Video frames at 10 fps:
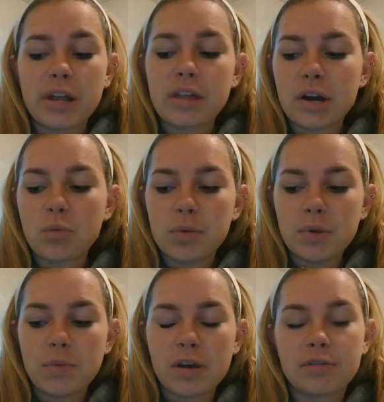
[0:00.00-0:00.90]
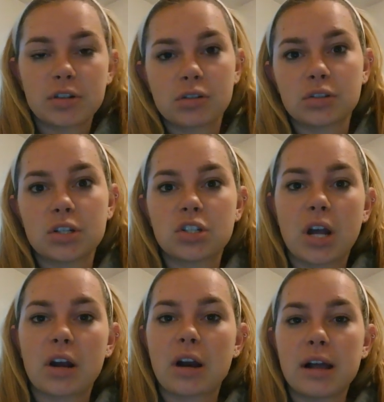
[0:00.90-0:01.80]
But I thought it would be beneficial to
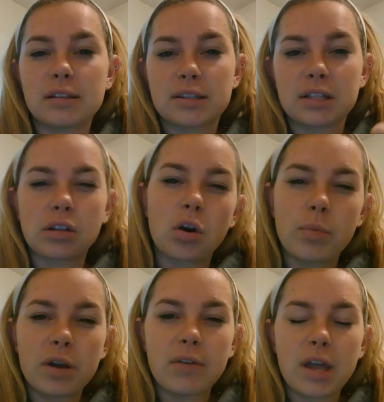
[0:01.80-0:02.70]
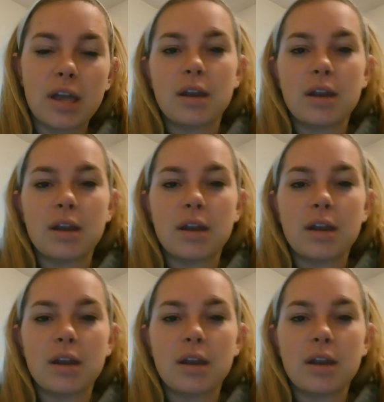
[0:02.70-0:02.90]
share at least a little bit of it,